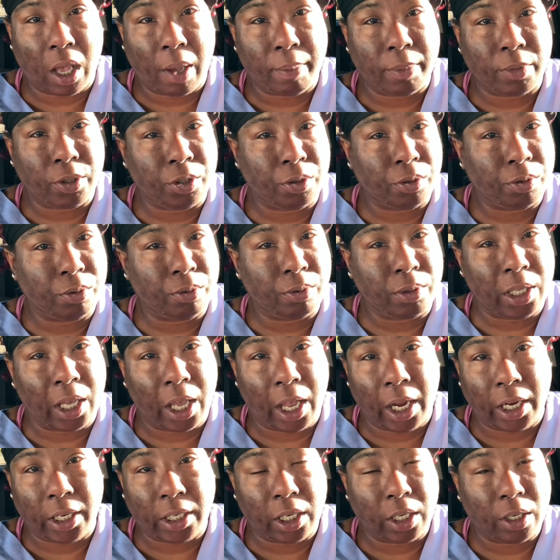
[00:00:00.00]
I'm going to do
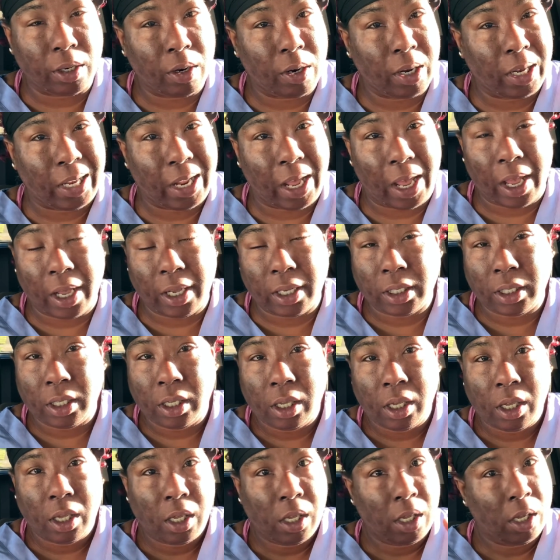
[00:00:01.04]
Kane and all that.
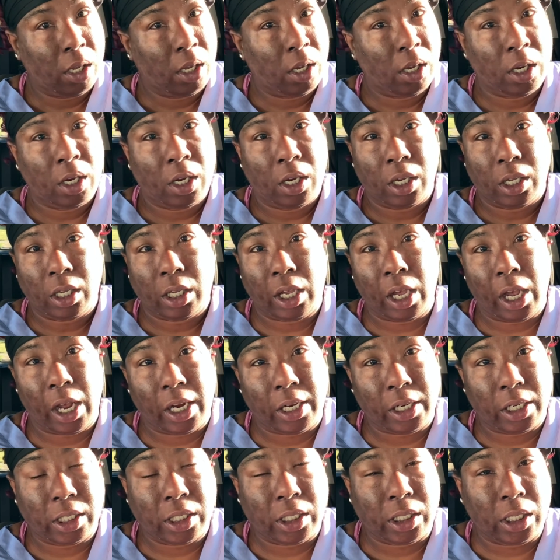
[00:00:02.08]

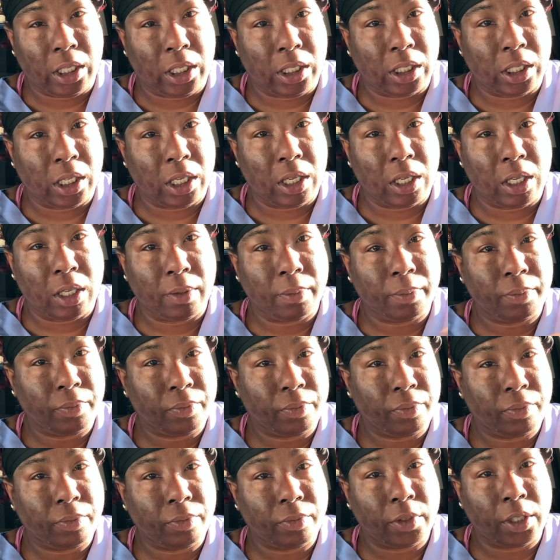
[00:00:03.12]
Kane season
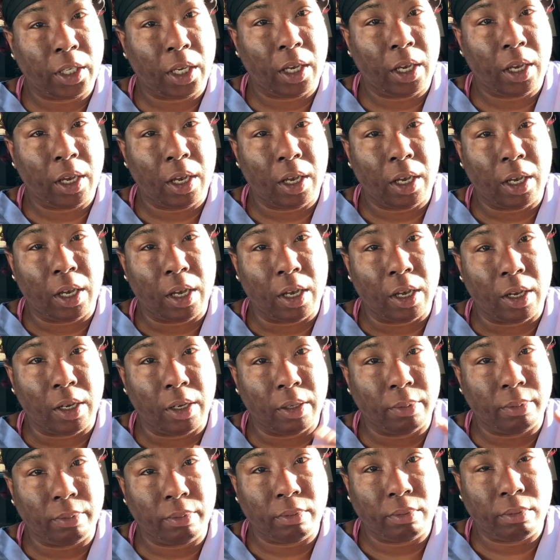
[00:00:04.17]
and
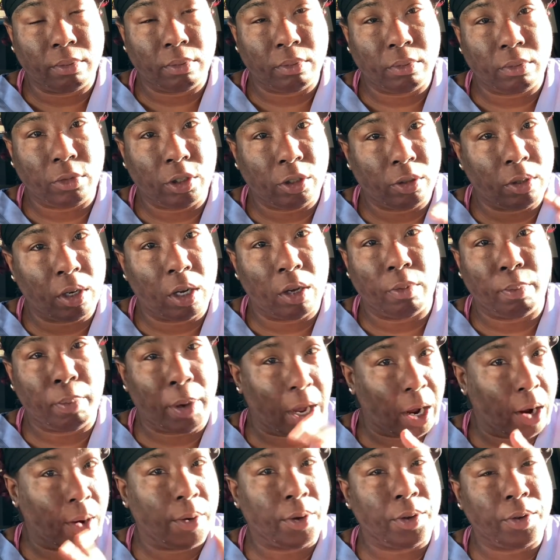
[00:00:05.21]
um, you know,
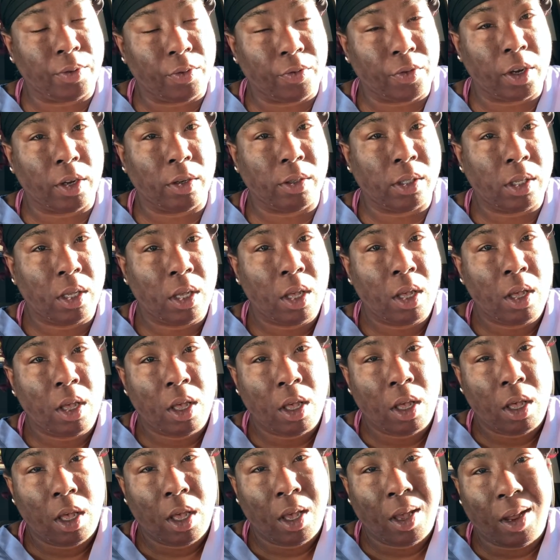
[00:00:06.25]
Power Universe.
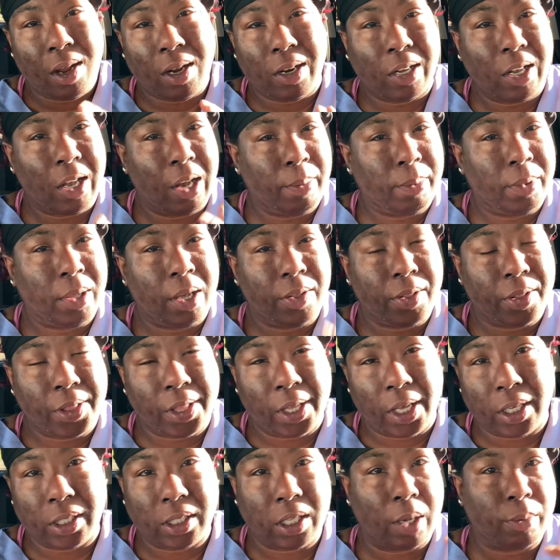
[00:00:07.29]
And a couple other
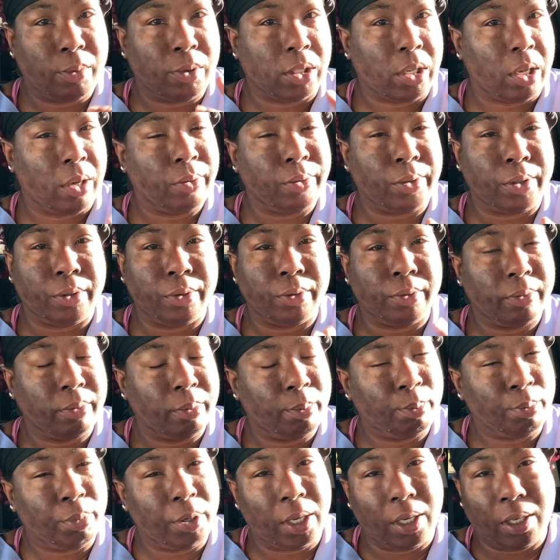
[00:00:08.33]
things I was gonna do.
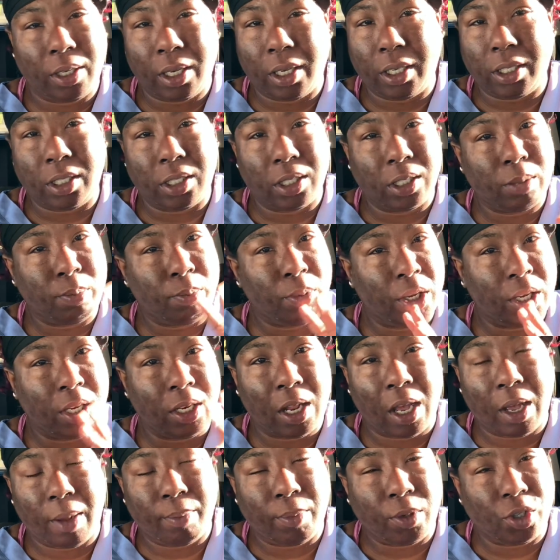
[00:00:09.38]
But it's just
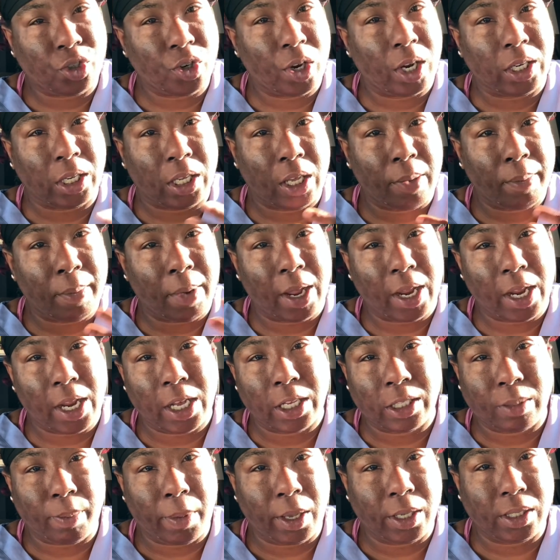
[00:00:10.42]
been I've been trying to get my
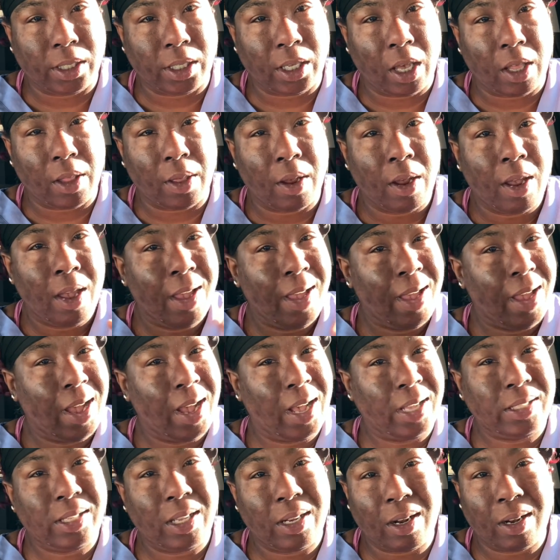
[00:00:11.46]
headspace together.
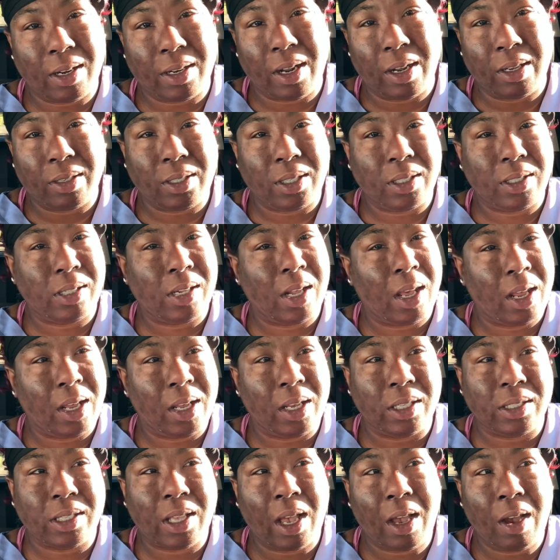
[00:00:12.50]
I said all that to say
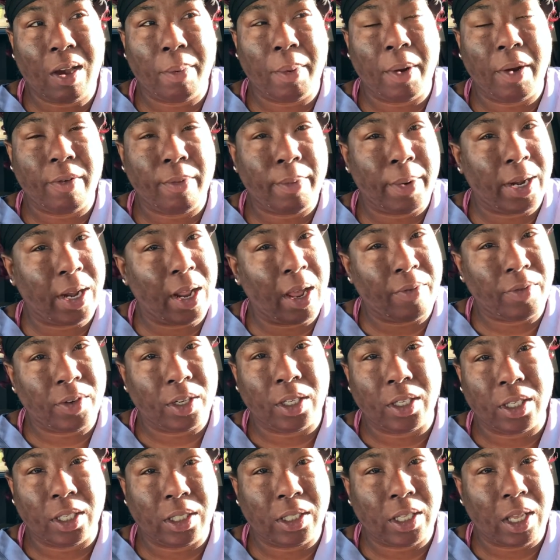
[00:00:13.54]
is I hope everybody having a
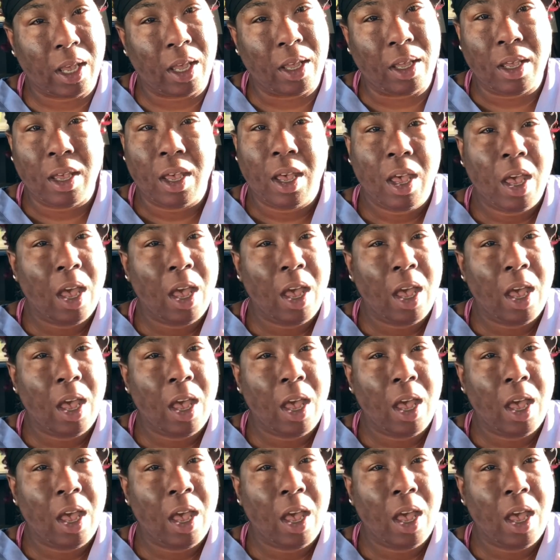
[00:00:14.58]
good day.